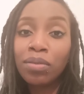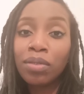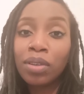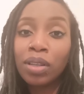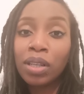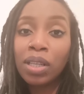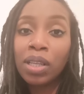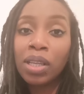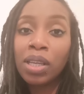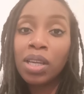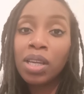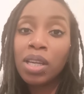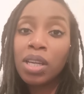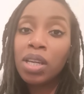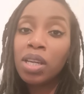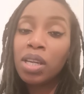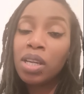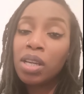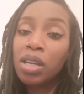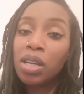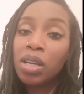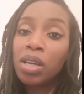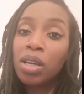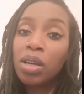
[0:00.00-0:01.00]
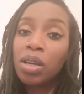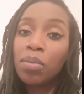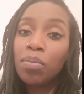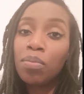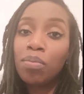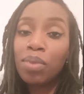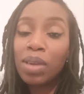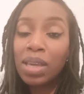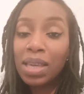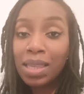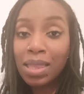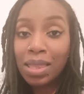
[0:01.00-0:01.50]
really
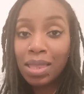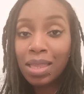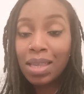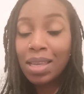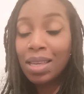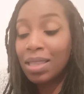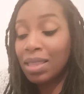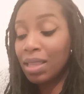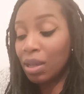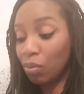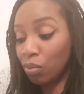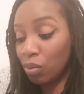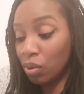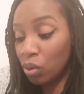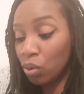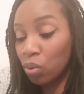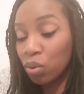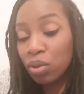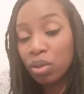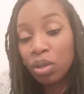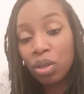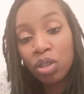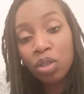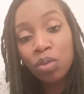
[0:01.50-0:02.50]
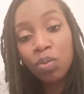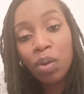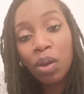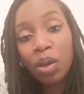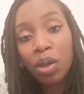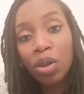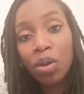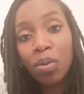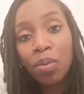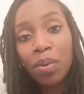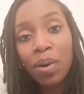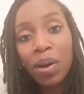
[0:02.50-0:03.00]
big thing that we also
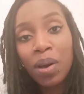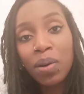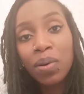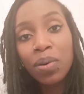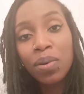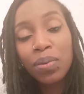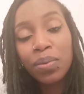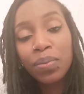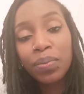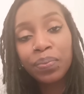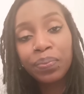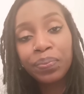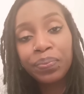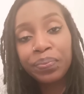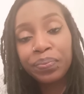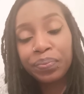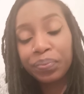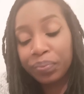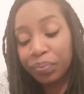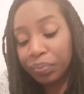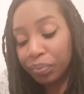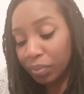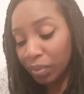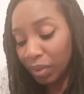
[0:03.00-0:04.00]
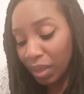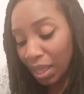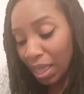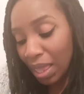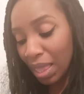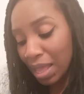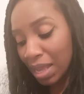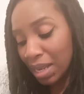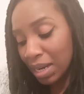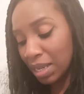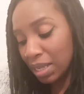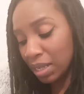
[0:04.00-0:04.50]
spoke about.
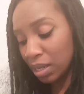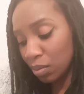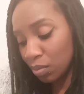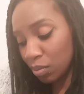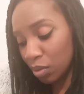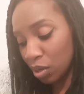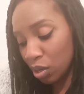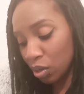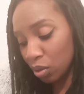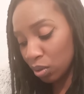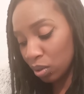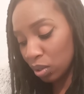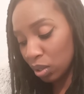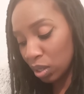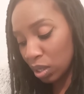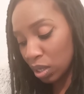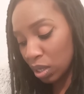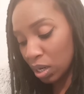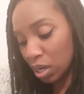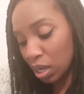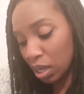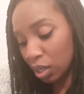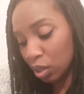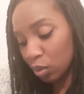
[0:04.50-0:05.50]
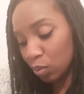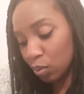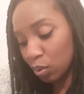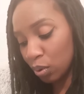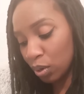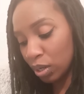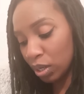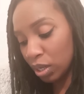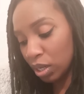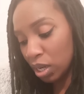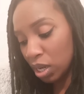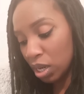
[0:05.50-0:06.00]
Leading me on to the next
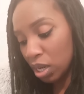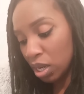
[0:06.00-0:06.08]
point.